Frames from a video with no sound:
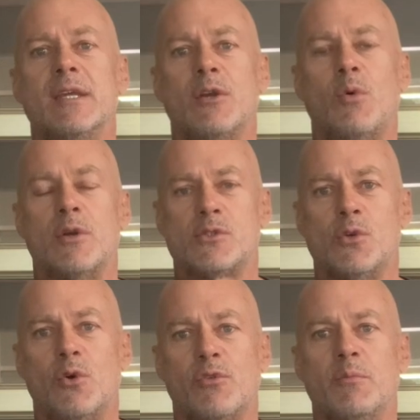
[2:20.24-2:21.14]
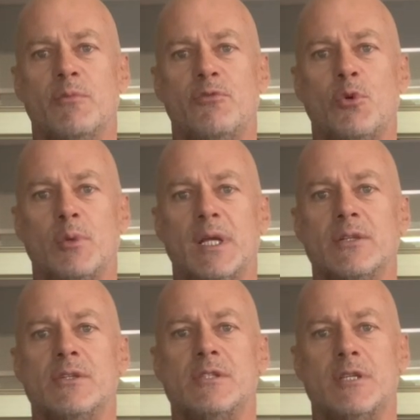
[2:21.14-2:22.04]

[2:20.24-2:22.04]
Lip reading: to get quite sore from forward lunges.